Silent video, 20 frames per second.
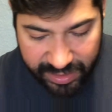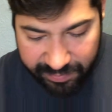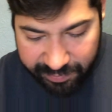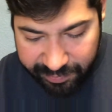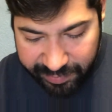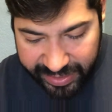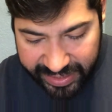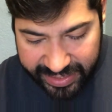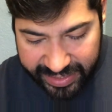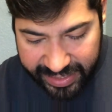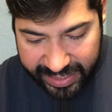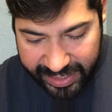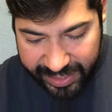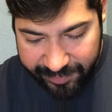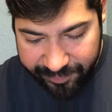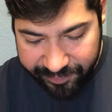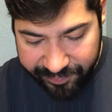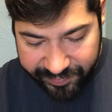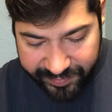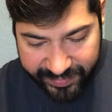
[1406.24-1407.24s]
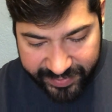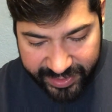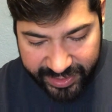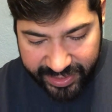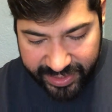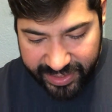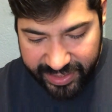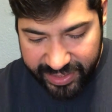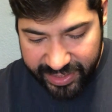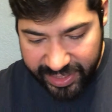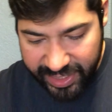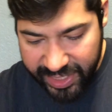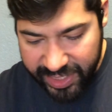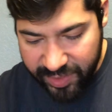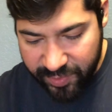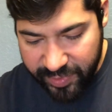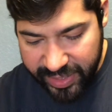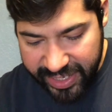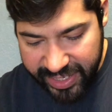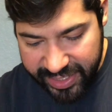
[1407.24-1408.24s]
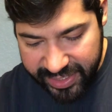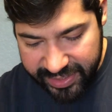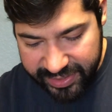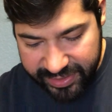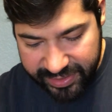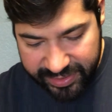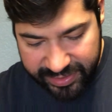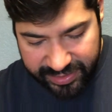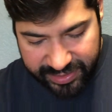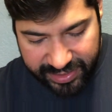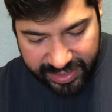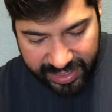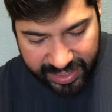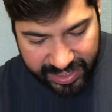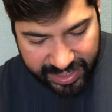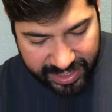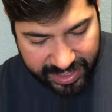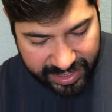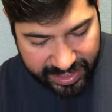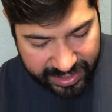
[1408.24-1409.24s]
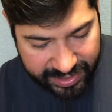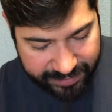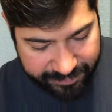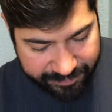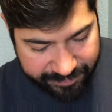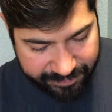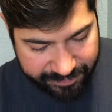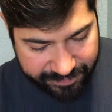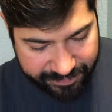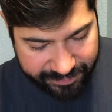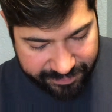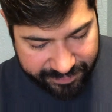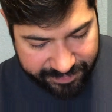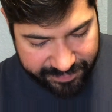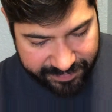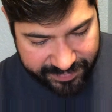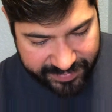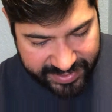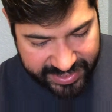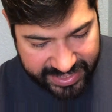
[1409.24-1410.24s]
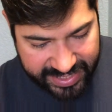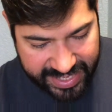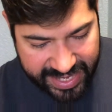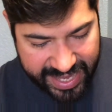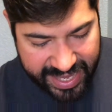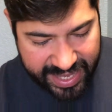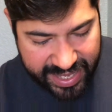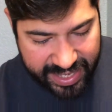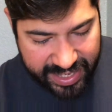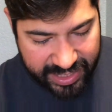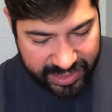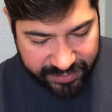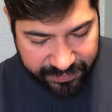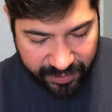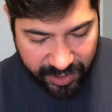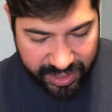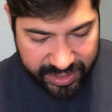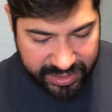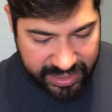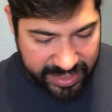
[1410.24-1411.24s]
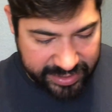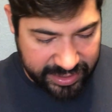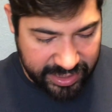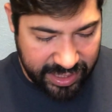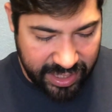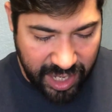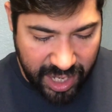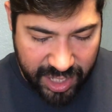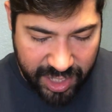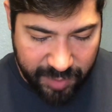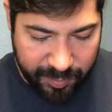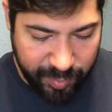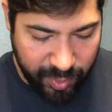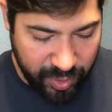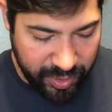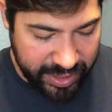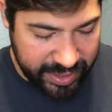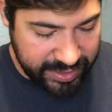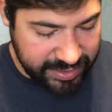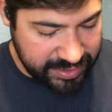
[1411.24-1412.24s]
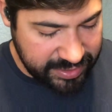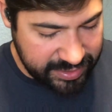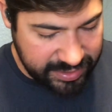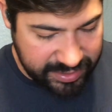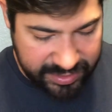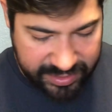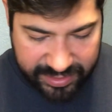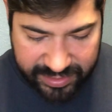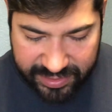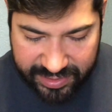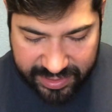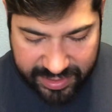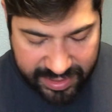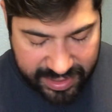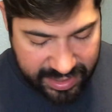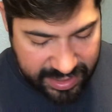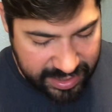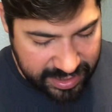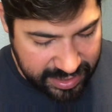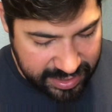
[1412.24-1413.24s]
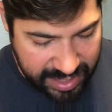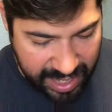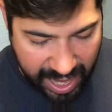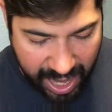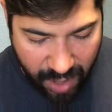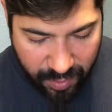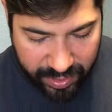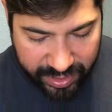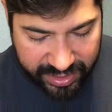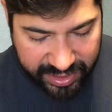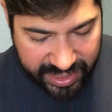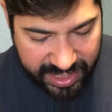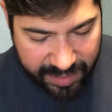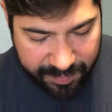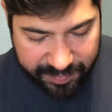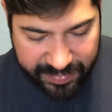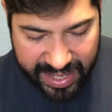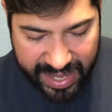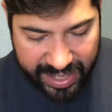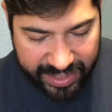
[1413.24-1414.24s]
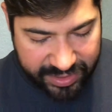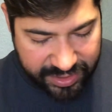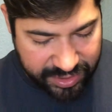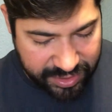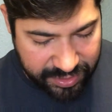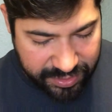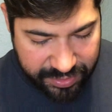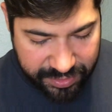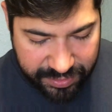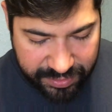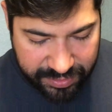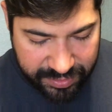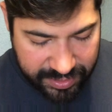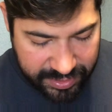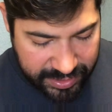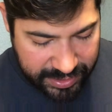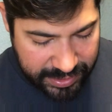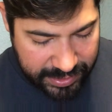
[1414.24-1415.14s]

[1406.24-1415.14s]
But anyways, yeah, as far as like the honor points, I would keep that too.